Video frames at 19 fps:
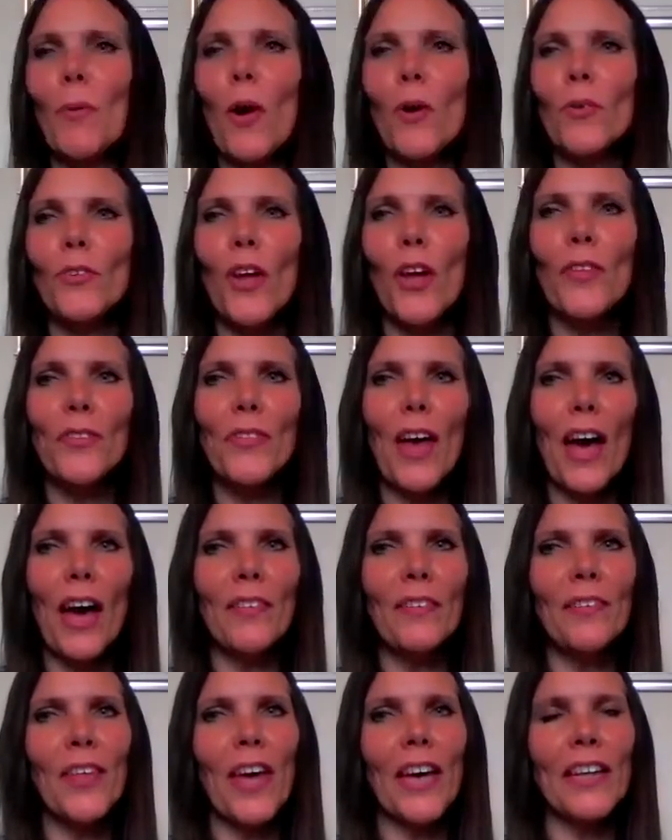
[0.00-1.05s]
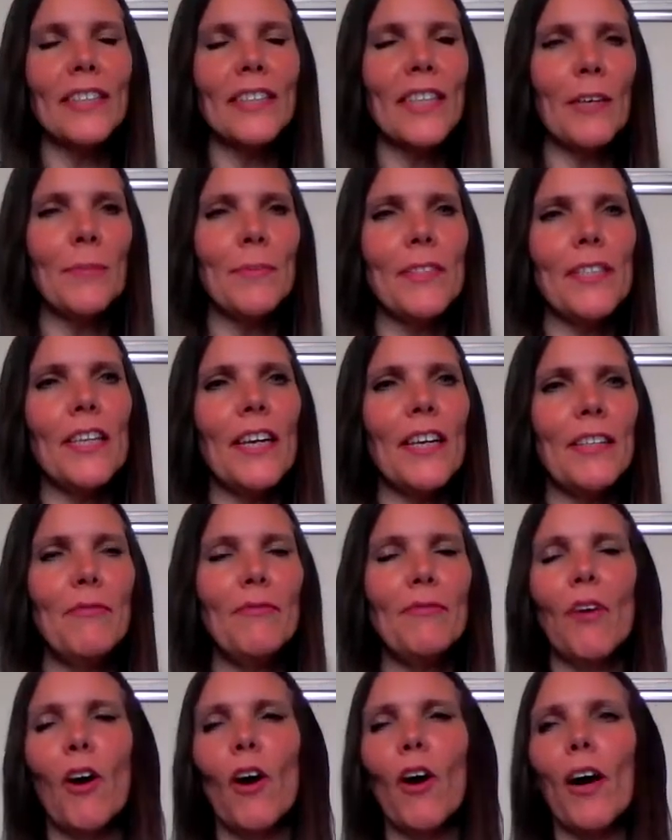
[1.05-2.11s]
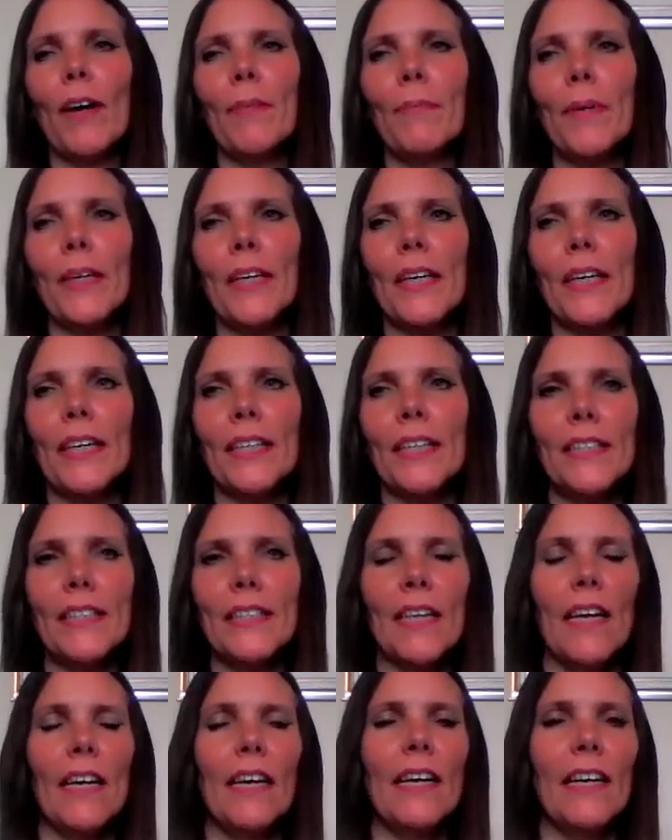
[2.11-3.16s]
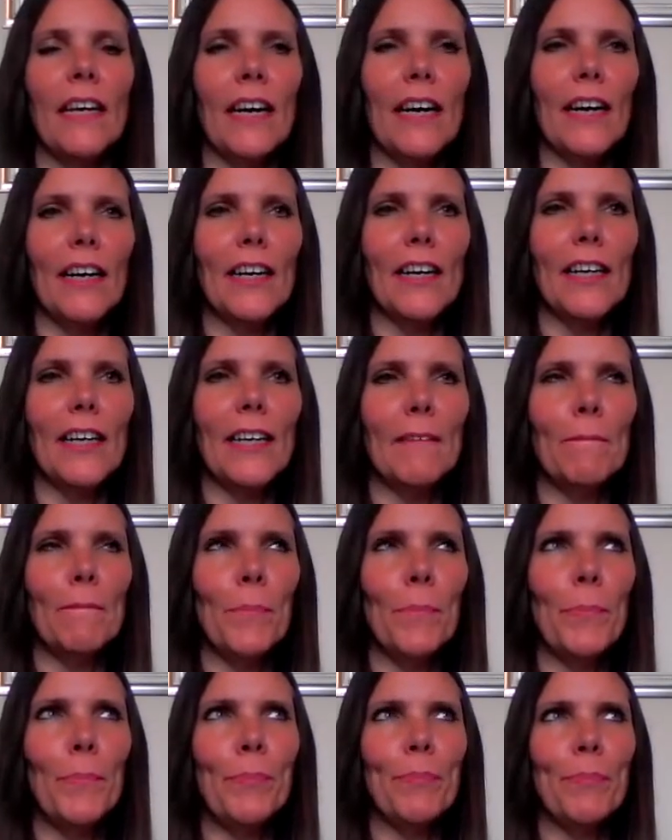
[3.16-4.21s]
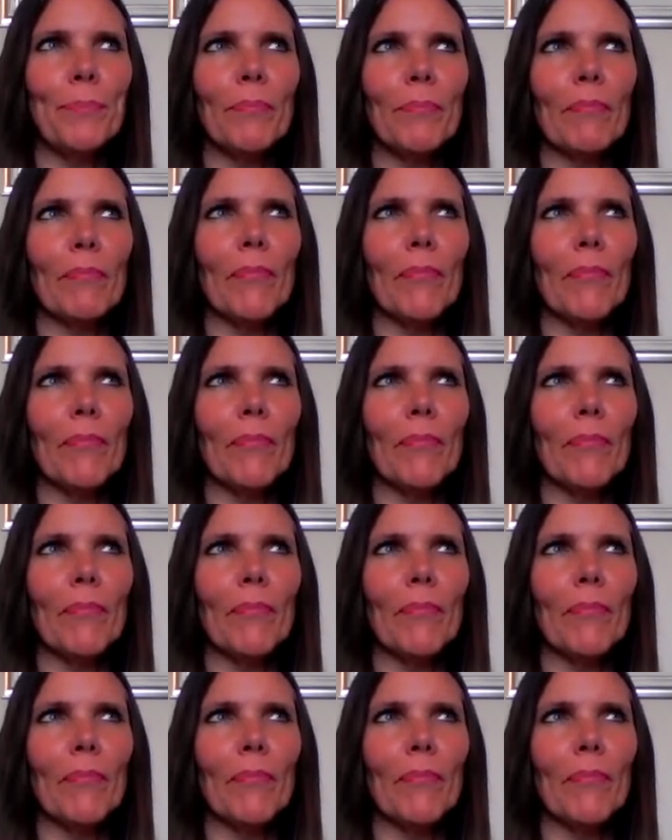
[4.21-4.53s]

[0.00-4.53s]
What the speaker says: Well, no, that's absolutely fine because, in